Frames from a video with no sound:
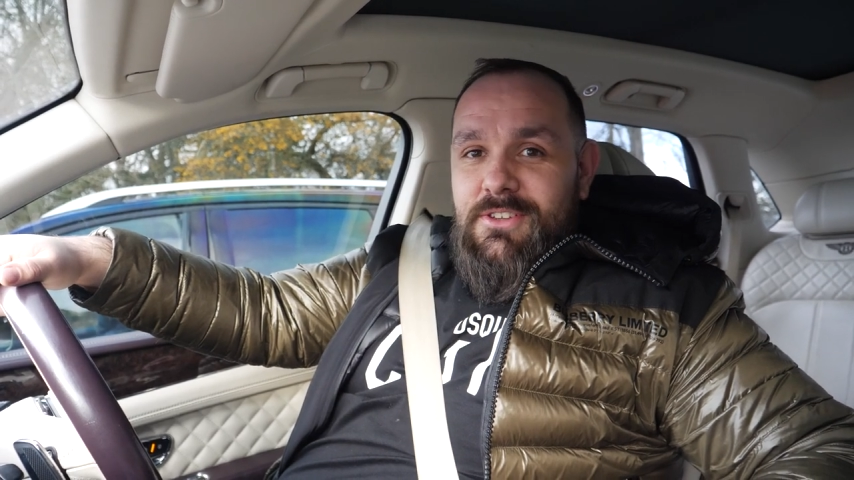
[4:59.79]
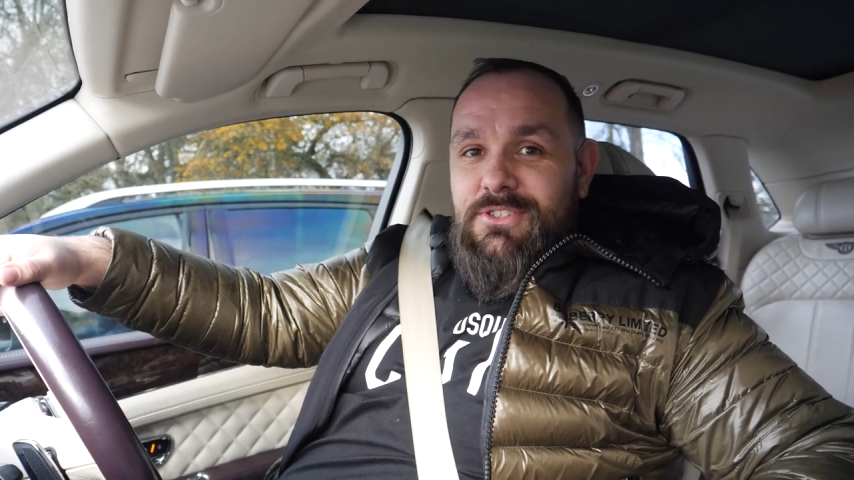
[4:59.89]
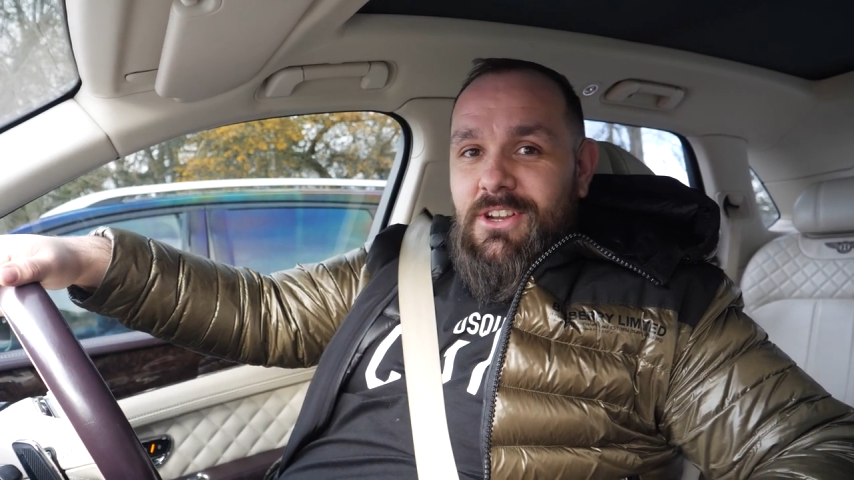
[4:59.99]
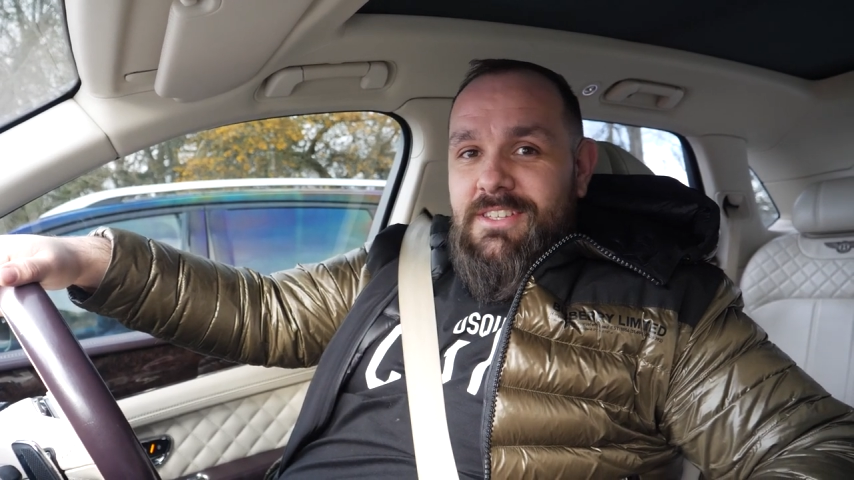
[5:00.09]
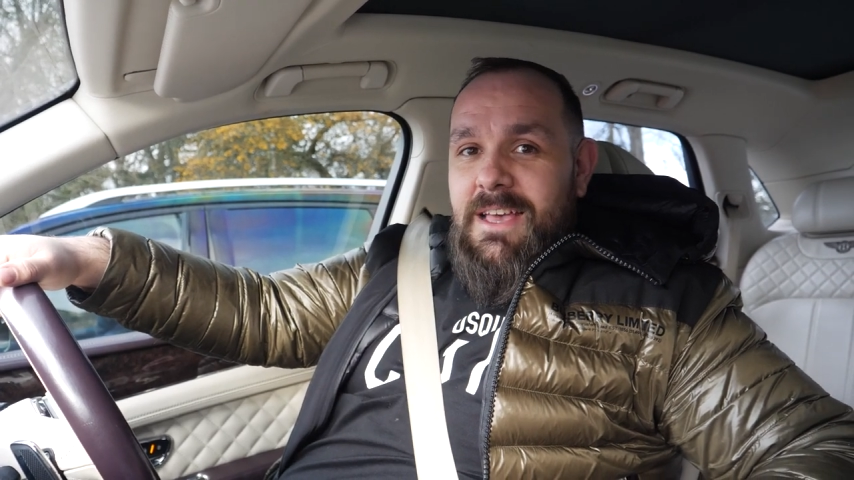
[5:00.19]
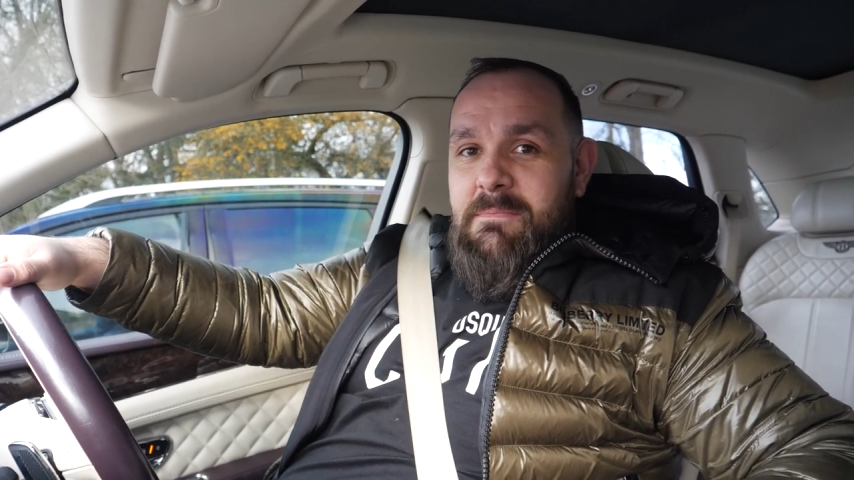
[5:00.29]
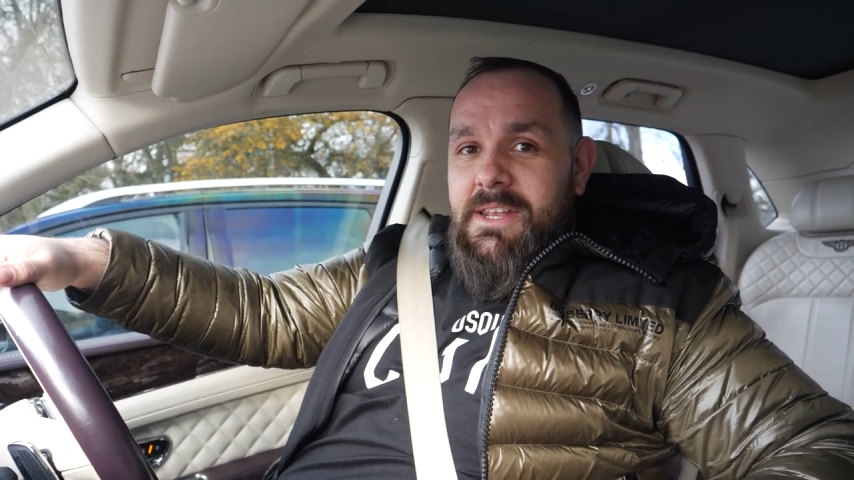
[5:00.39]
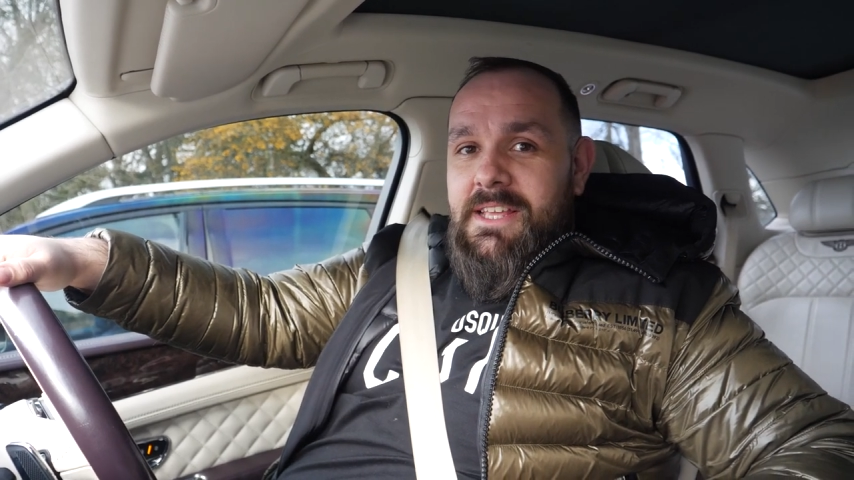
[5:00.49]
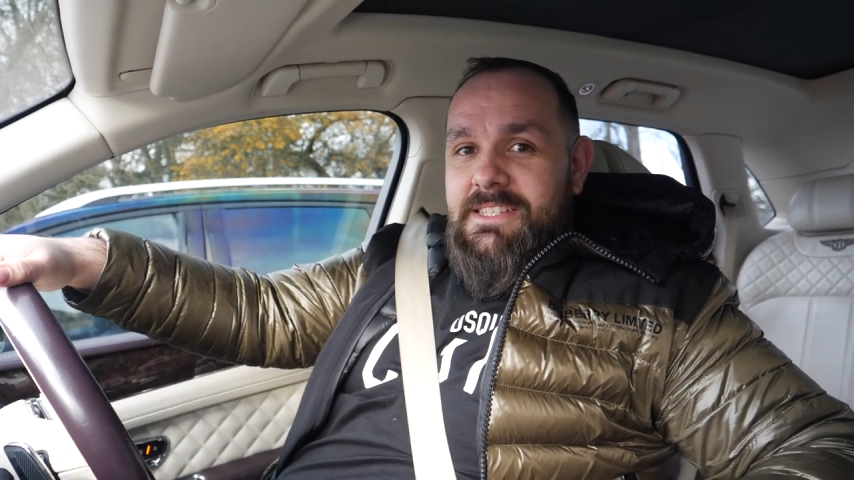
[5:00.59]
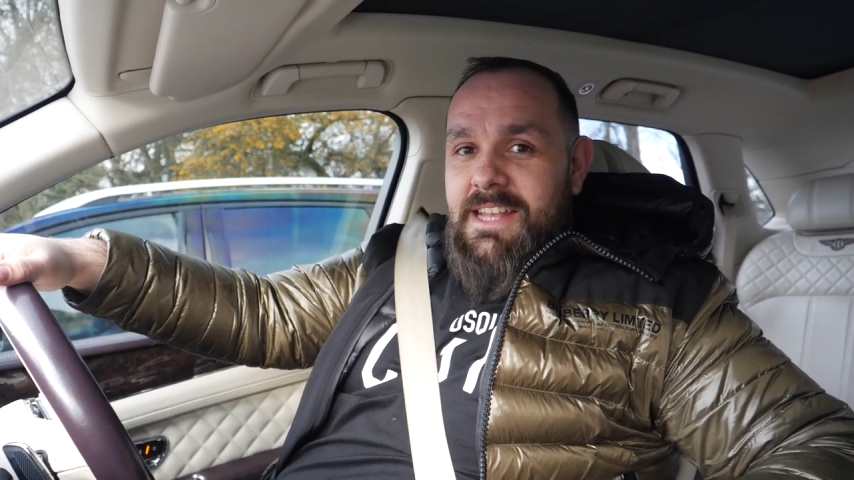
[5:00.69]
a solid 10
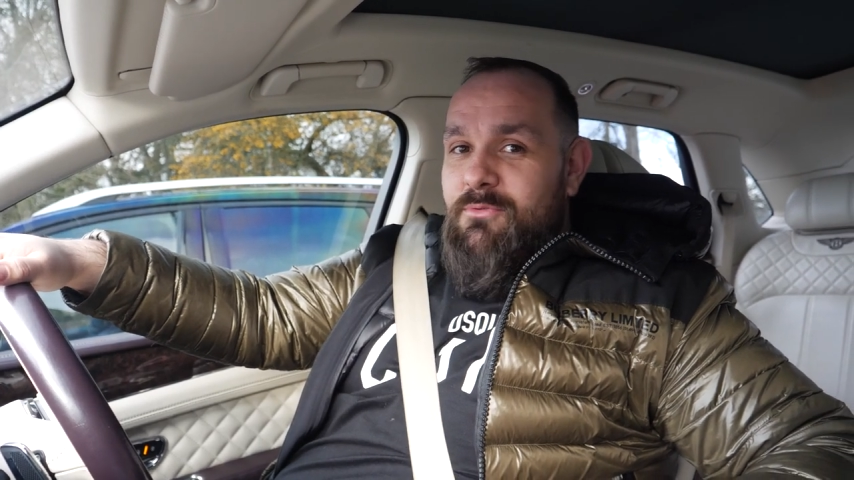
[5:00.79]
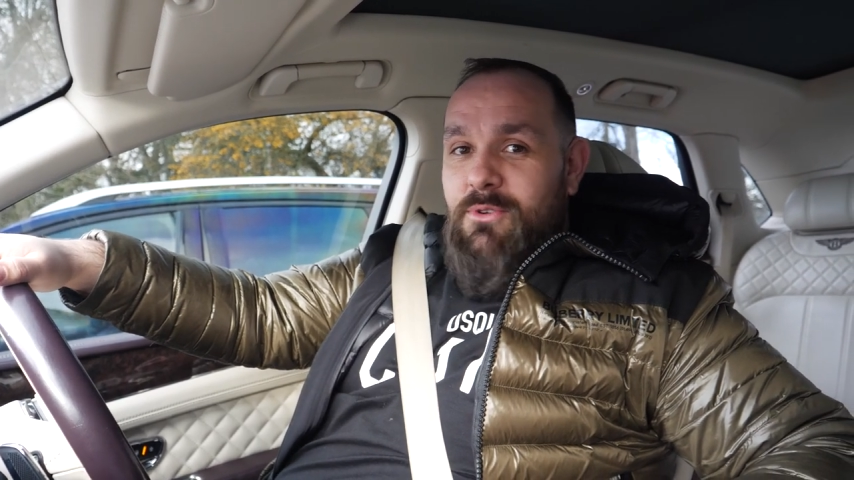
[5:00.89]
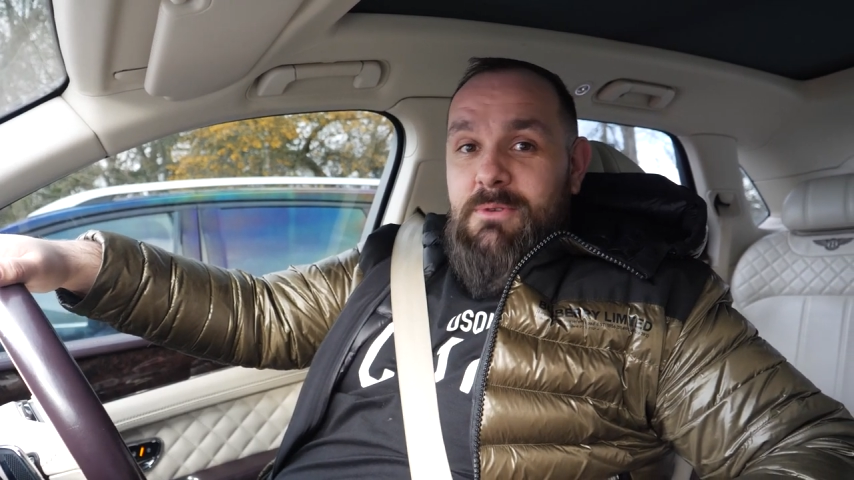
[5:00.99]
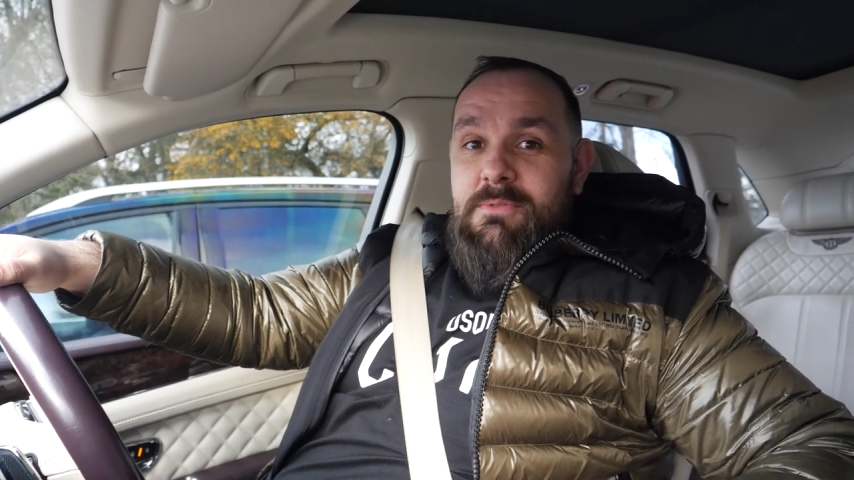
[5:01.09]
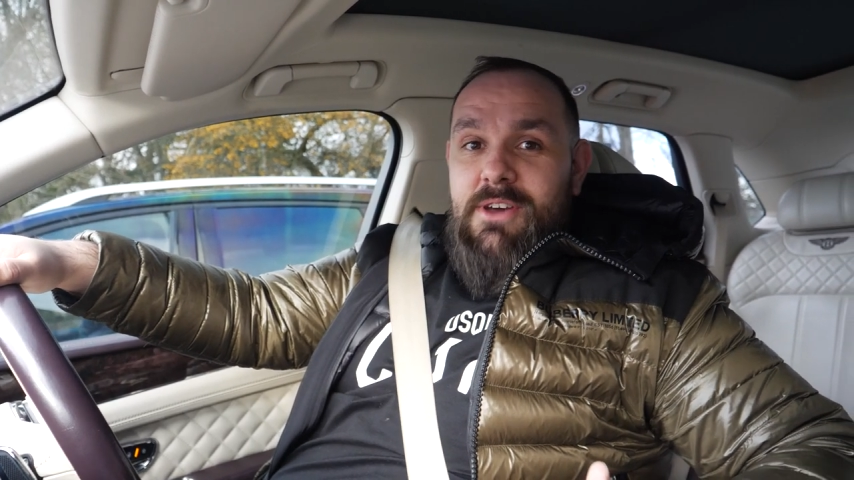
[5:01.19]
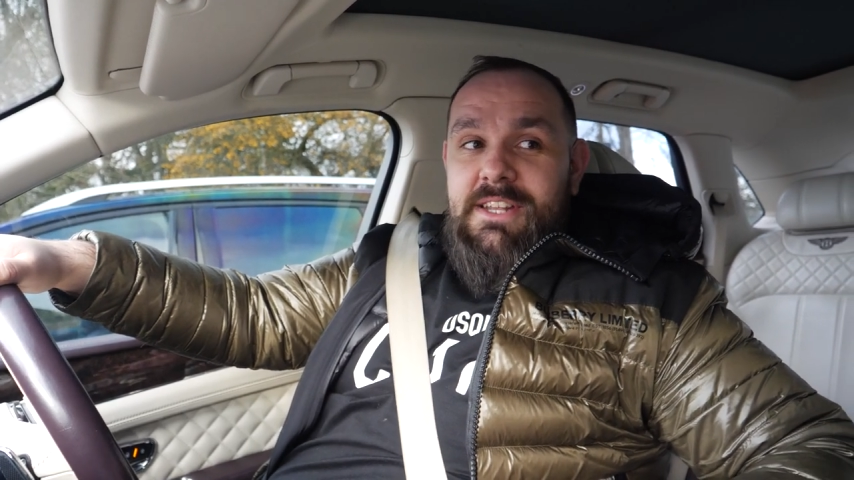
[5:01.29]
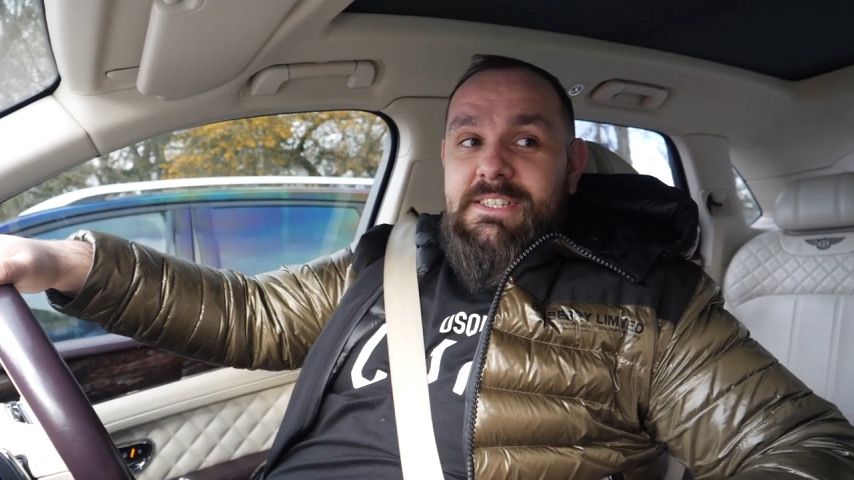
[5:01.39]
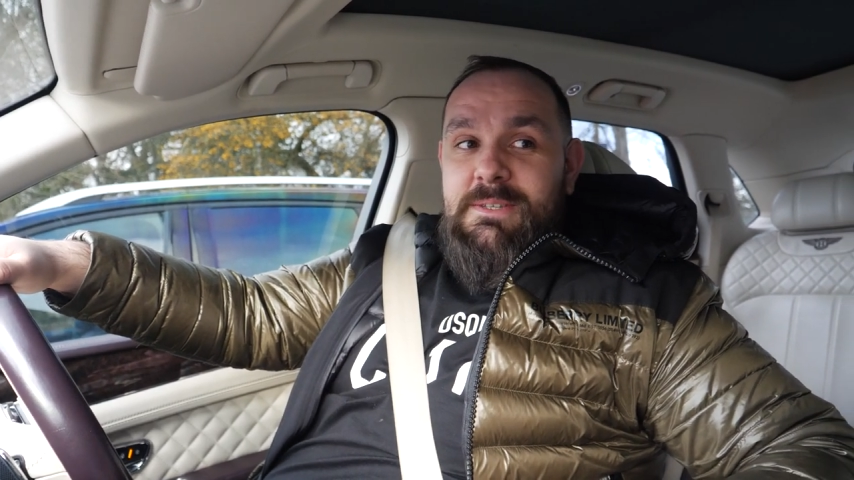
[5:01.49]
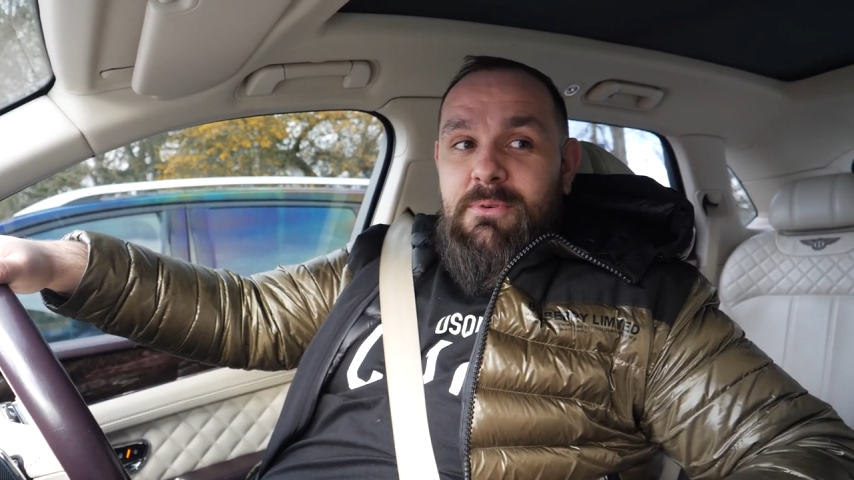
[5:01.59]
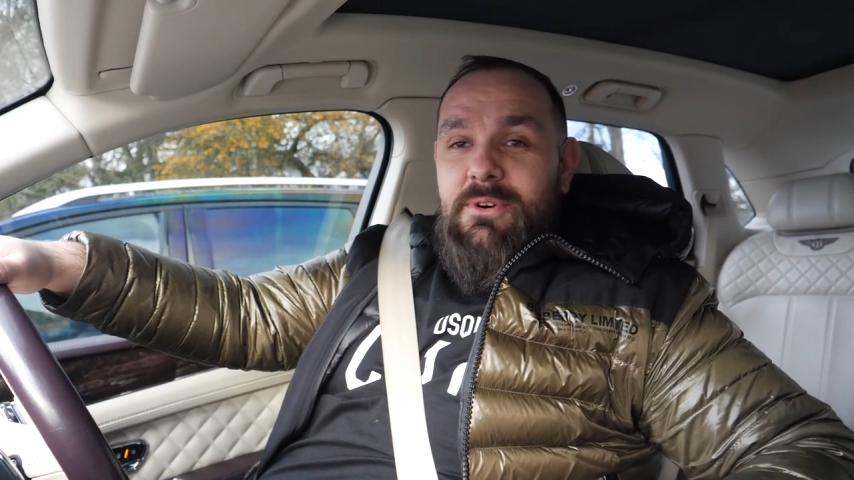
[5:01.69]
minutes and everyone could be really
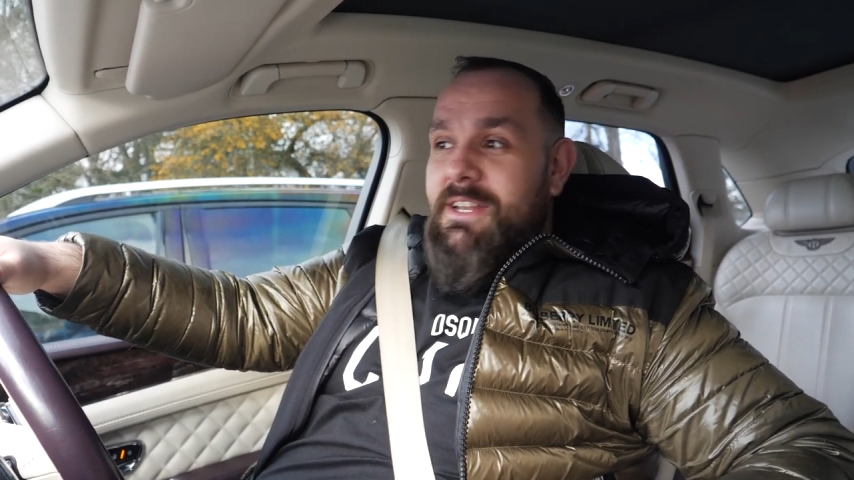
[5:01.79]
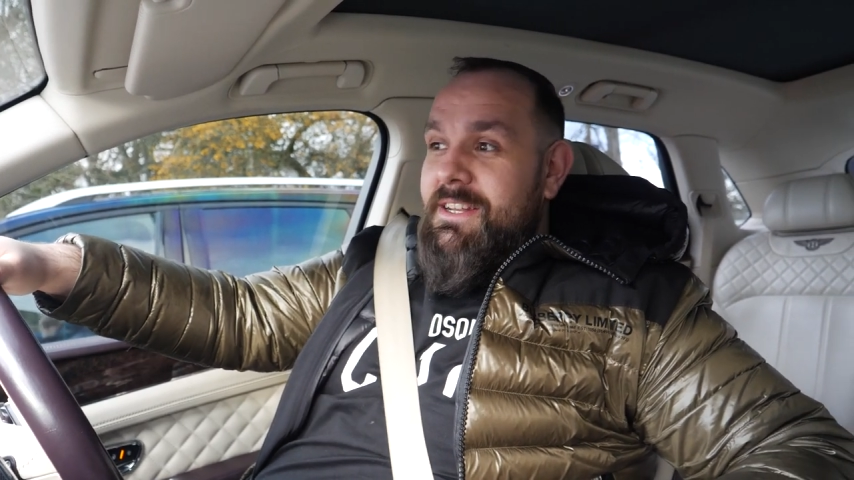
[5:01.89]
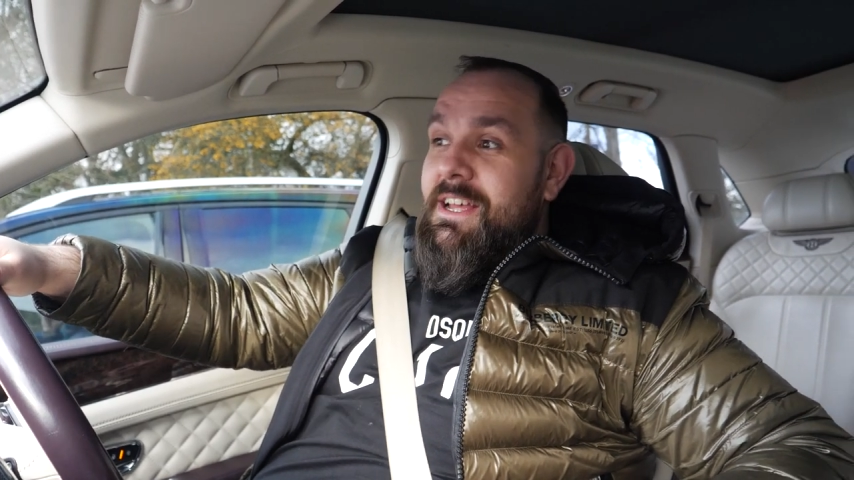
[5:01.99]
disappointed